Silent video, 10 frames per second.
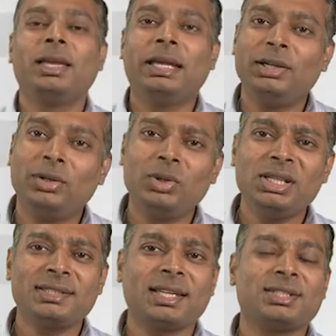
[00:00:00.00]
In
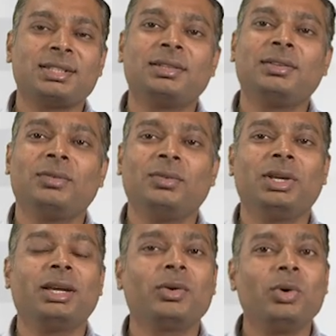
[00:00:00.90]
today's session,
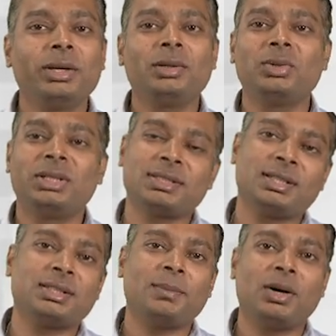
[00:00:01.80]
we are going to
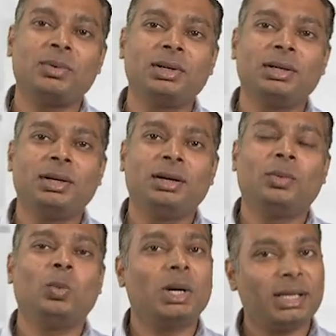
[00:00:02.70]
discuss about
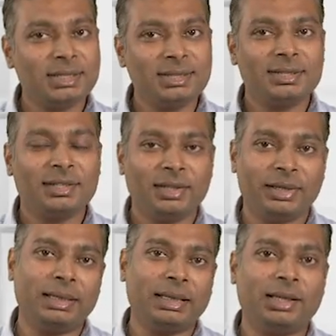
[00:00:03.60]
what is
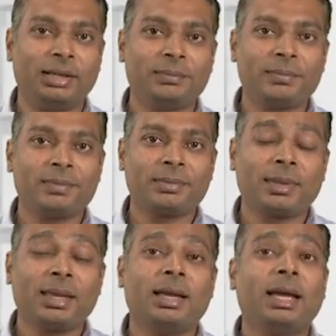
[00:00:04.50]
retail
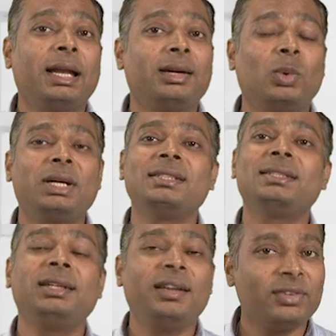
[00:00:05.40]
and what is
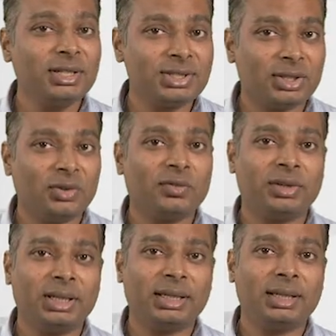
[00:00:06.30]
the definition of
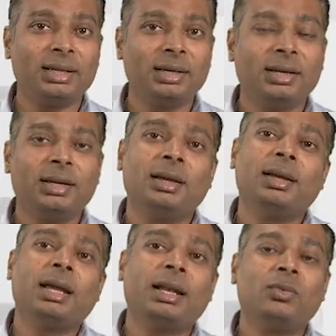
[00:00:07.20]
retail,
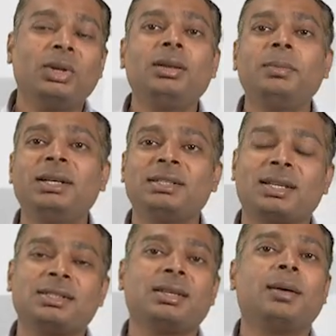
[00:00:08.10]
and we'll be
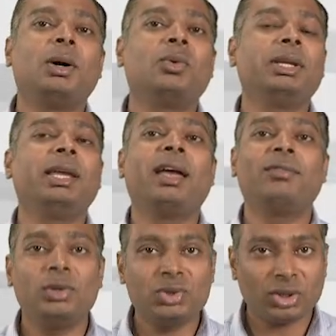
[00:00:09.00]
discussing about the
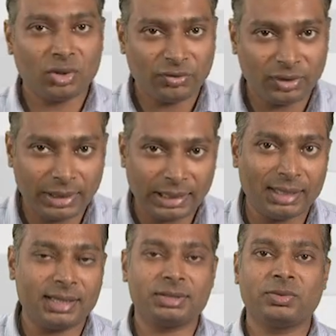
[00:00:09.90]
evolution of
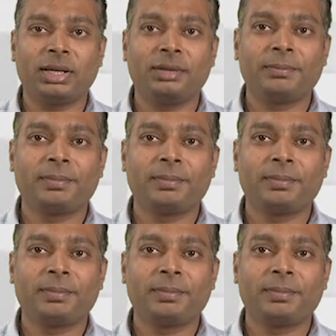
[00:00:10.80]
retail as well.